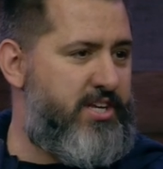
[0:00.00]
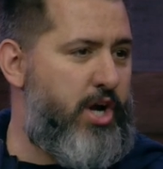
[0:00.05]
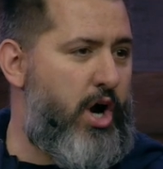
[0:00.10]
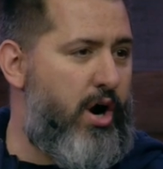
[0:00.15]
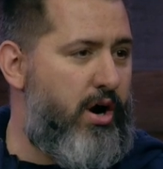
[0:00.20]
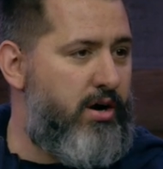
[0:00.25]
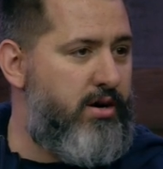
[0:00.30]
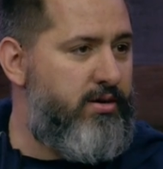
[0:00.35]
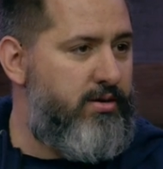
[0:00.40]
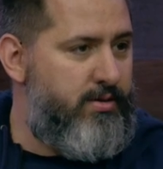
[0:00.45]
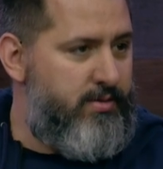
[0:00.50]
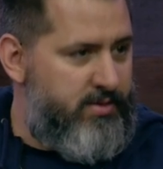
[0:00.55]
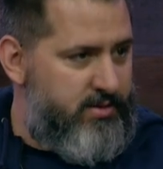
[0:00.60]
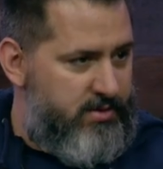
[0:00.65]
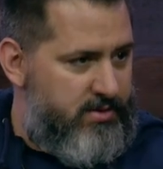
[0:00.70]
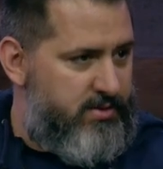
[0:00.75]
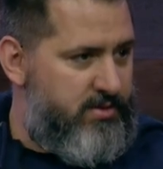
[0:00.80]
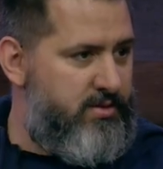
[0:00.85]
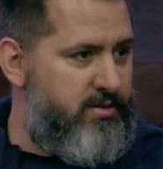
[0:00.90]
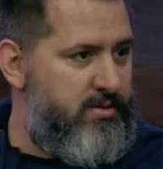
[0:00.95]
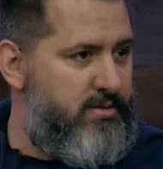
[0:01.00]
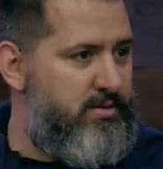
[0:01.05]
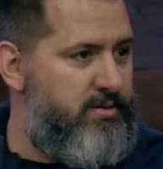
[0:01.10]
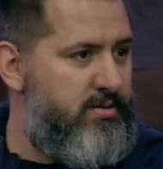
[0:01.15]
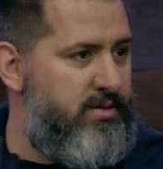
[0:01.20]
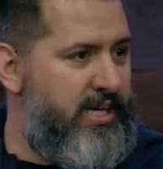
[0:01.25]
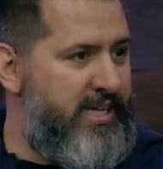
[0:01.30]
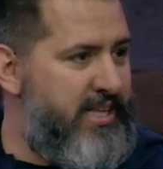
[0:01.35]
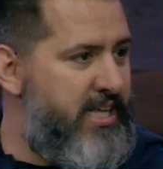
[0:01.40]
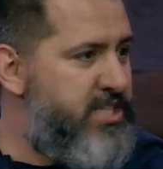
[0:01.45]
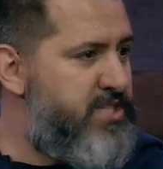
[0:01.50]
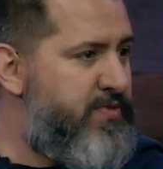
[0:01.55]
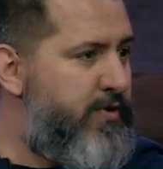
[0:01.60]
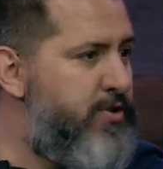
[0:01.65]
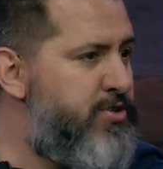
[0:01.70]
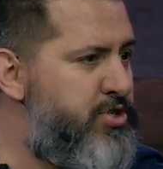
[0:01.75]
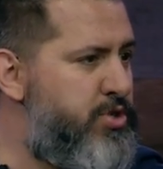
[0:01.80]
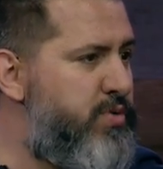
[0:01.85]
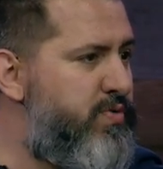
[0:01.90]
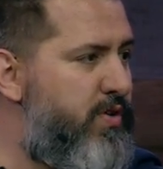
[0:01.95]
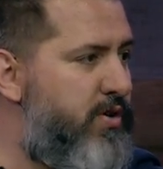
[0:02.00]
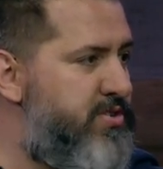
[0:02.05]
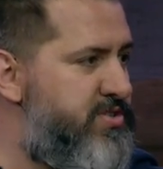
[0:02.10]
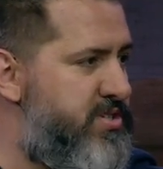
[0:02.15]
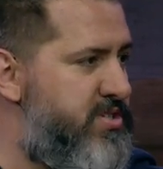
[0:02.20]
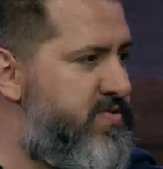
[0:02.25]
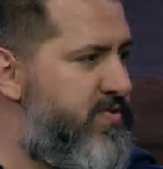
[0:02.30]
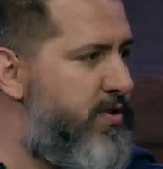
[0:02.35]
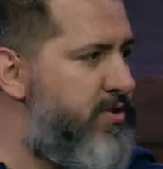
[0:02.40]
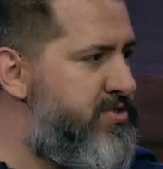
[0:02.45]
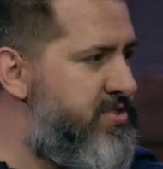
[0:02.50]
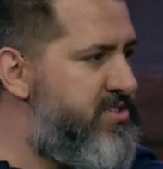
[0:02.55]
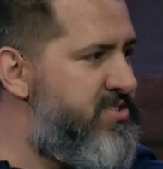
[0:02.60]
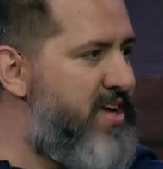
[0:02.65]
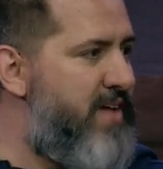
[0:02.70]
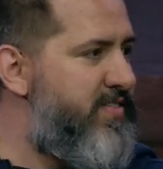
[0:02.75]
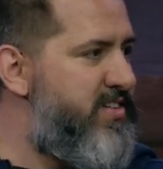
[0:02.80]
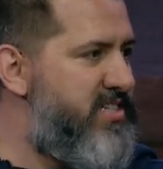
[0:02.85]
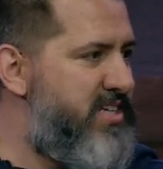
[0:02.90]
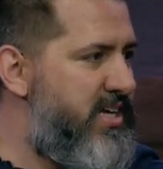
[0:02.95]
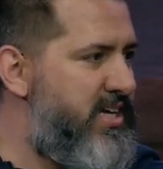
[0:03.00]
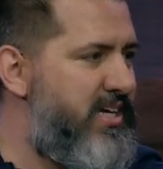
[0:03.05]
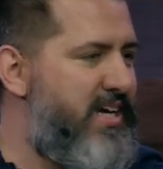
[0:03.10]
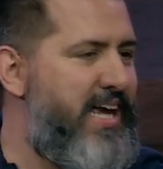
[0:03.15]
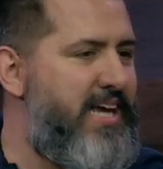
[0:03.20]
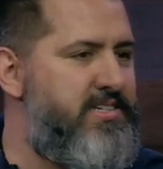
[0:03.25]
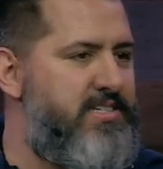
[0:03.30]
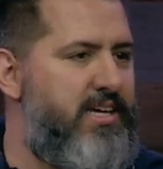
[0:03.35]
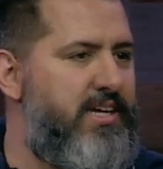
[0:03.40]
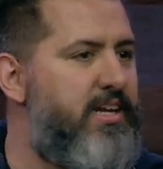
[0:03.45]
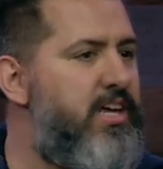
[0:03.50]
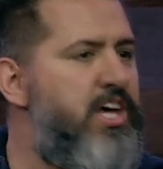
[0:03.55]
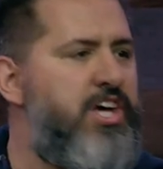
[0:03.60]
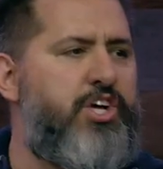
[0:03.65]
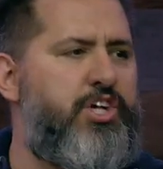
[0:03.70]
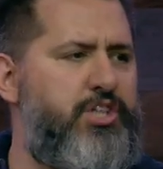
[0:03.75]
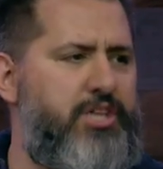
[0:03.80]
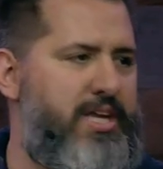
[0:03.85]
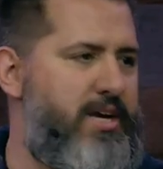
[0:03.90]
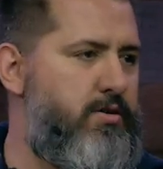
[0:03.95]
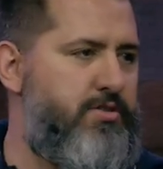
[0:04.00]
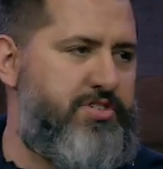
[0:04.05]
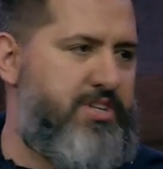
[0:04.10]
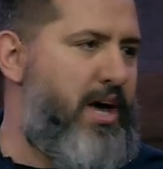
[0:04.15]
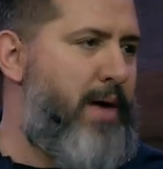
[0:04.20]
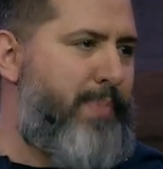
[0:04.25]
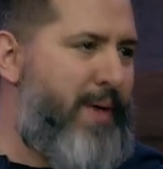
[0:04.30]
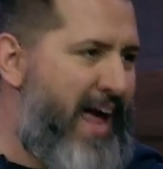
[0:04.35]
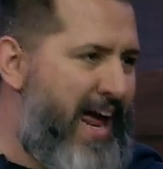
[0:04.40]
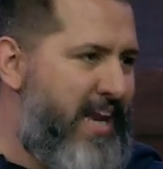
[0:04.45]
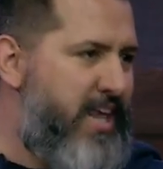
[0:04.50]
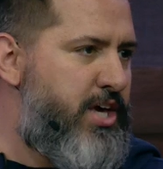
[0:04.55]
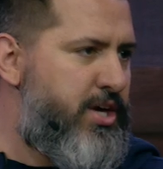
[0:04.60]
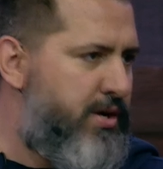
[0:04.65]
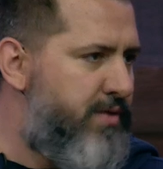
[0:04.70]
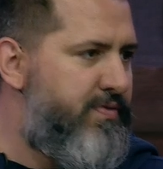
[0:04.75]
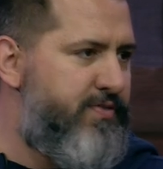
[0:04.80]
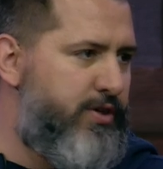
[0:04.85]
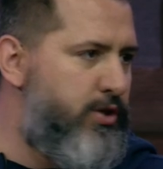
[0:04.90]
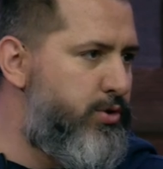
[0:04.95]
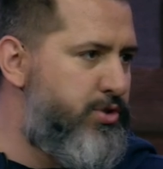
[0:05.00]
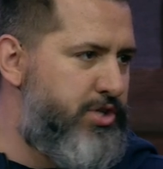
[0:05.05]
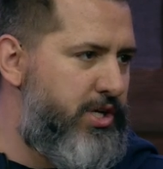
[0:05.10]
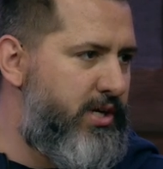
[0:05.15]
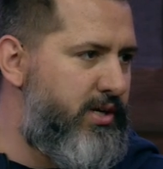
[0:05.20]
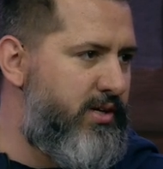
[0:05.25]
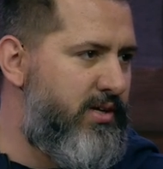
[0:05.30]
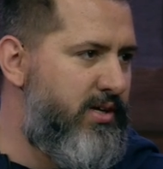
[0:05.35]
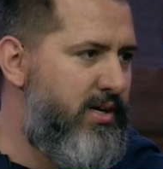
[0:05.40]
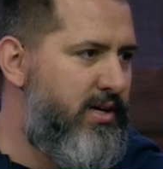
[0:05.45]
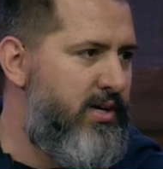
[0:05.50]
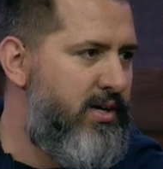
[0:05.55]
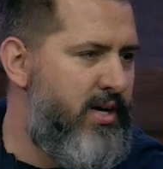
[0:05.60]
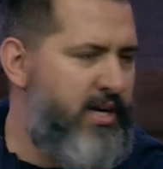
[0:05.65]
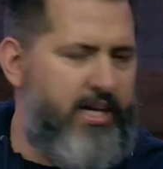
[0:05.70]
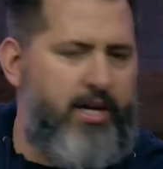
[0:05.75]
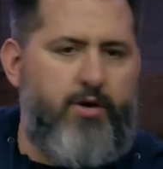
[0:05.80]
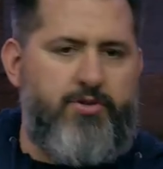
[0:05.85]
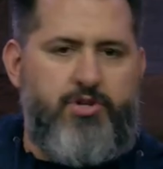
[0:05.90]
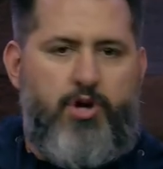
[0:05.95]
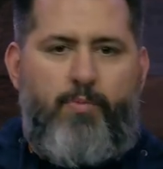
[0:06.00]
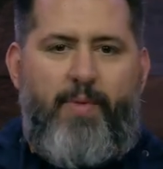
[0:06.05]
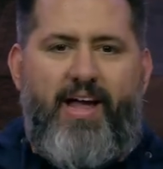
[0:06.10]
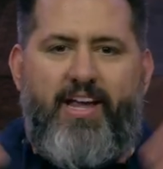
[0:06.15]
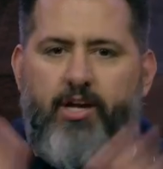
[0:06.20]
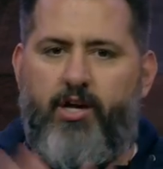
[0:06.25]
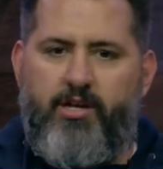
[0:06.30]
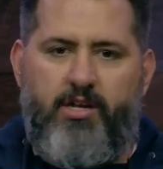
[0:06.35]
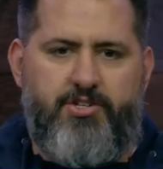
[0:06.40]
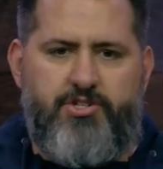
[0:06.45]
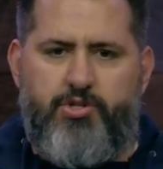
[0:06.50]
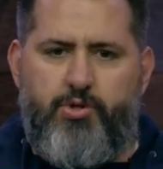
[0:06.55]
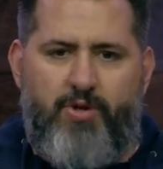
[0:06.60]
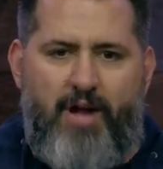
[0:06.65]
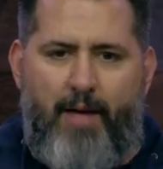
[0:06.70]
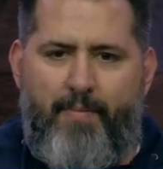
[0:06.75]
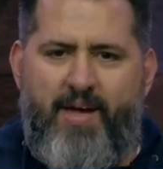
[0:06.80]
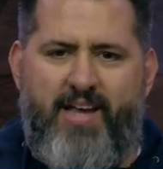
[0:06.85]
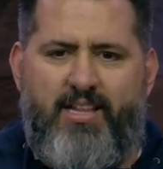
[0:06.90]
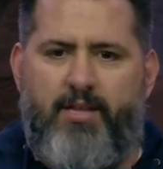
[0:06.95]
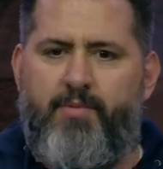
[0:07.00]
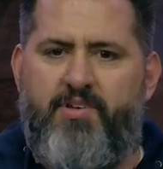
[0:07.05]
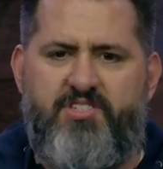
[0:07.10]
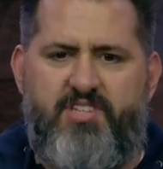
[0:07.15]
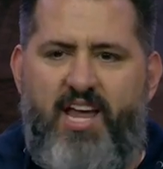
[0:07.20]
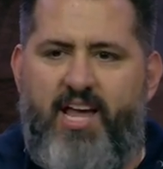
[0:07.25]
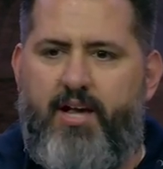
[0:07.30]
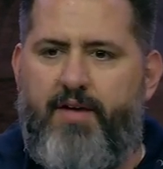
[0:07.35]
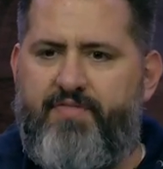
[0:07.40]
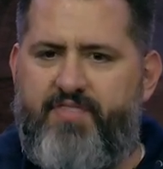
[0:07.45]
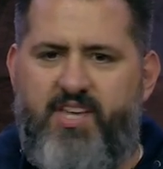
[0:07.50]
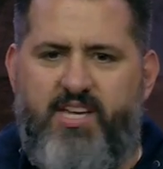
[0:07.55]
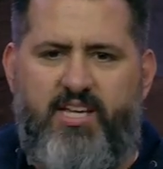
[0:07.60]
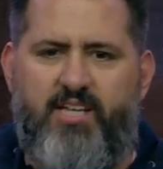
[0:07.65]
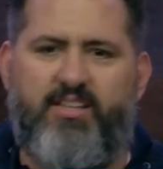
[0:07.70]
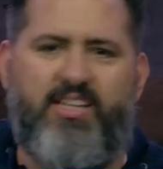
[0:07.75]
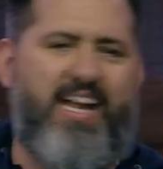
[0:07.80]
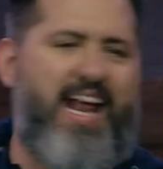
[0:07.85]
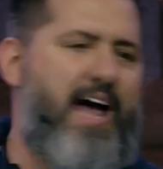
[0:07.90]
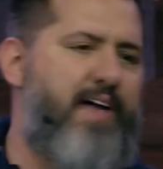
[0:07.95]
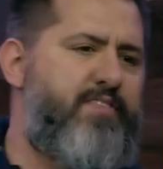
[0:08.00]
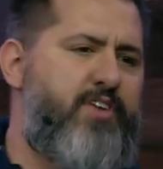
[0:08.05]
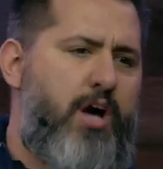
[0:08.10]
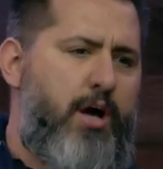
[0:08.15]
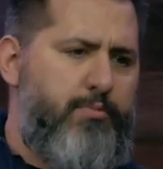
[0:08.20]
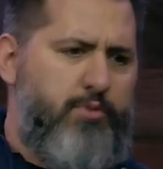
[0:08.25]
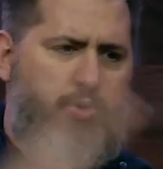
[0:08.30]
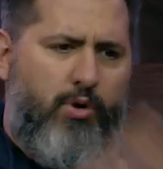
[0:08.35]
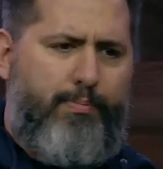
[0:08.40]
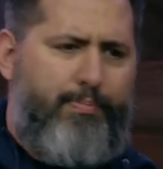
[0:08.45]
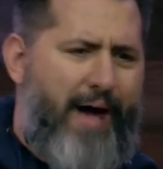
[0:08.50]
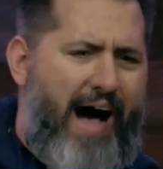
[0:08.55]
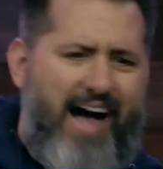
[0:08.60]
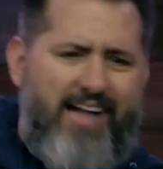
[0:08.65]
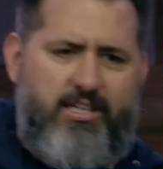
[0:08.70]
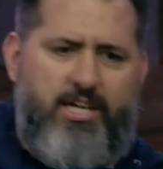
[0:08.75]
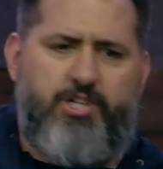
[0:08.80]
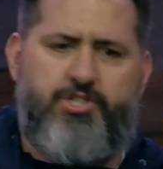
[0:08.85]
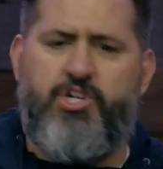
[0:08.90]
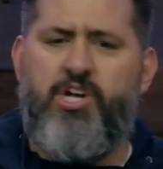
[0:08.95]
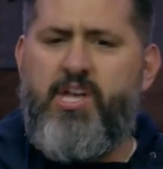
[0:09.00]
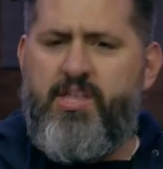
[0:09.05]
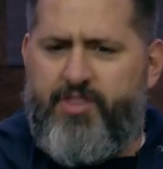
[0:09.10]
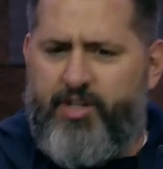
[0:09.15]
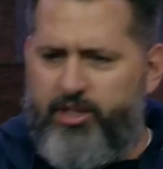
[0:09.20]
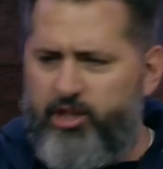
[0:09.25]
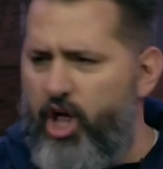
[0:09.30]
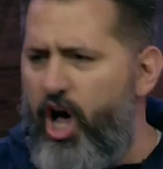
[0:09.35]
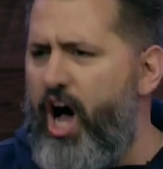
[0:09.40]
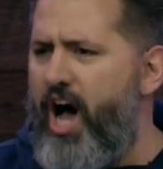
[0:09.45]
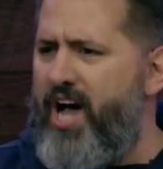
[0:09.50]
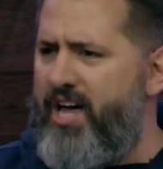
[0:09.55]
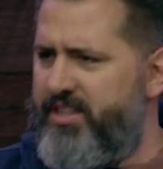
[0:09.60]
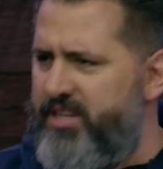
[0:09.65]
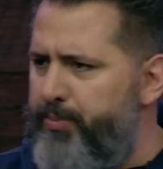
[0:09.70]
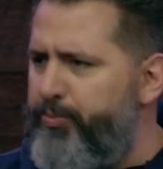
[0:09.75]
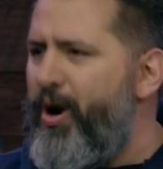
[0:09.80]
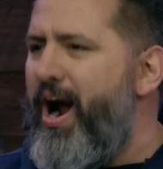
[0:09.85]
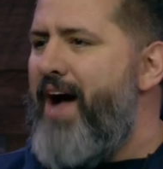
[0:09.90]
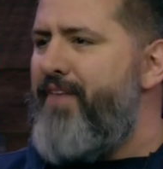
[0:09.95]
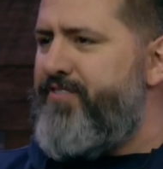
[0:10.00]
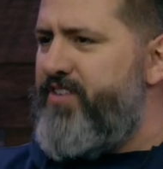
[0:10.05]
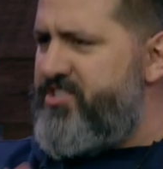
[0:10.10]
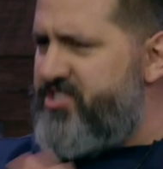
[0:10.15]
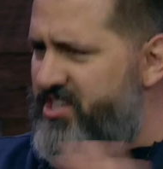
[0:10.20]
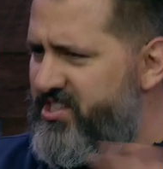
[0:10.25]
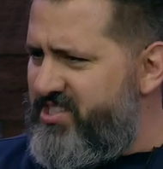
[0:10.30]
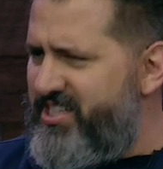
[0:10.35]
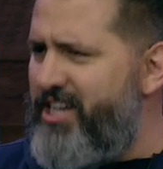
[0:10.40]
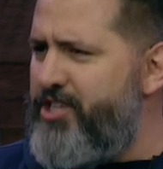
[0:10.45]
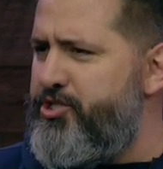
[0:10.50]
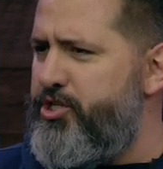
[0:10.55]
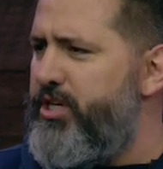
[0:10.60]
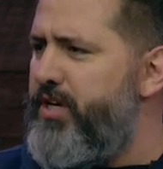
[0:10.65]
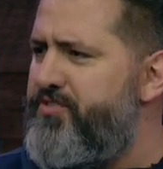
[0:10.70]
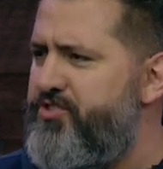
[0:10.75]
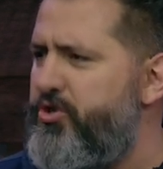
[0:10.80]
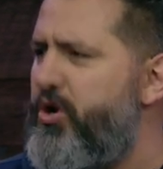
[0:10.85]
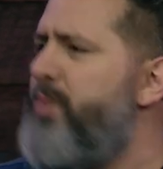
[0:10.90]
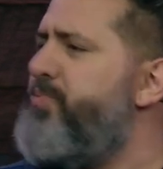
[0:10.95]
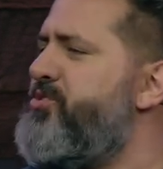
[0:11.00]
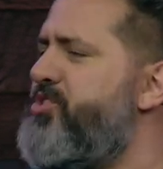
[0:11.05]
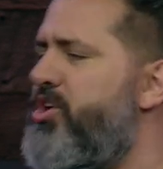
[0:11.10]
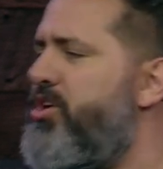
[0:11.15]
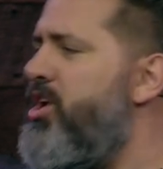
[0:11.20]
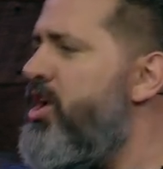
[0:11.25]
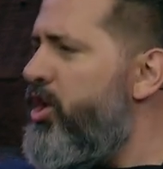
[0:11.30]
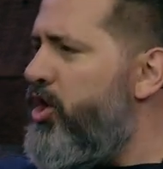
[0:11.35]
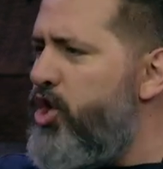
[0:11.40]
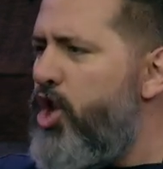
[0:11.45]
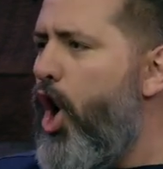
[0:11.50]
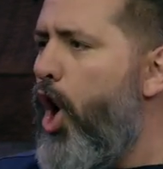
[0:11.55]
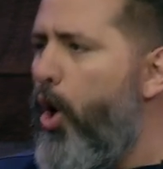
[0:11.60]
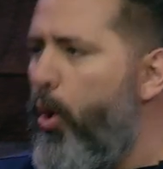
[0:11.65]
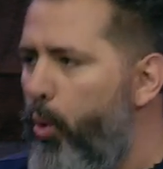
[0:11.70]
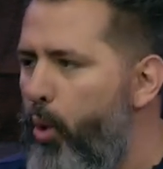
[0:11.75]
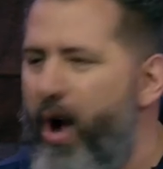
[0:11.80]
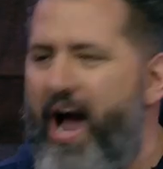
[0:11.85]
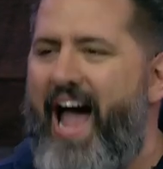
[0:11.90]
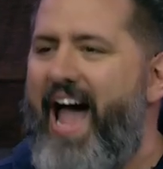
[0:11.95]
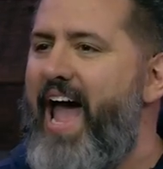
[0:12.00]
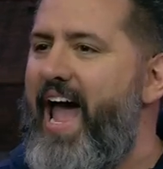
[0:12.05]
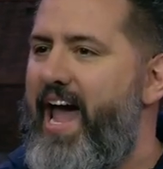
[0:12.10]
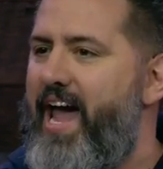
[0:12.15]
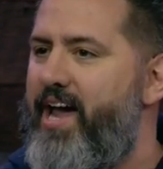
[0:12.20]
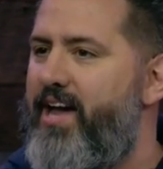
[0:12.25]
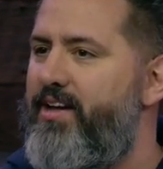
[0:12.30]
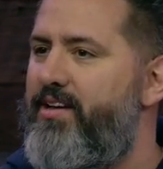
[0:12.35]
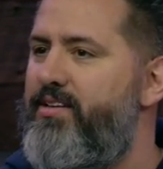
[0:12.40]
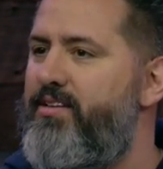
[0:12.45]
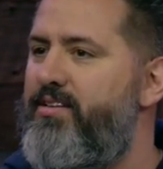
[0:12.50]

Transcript: in our in these first two verses, verses seventeen and eighteen, clears up any confusion. And he goes, oh my goodness, do not make the mistake of thinking that I've come to abolish the law and the prophets, the teaching of Scripture. No way.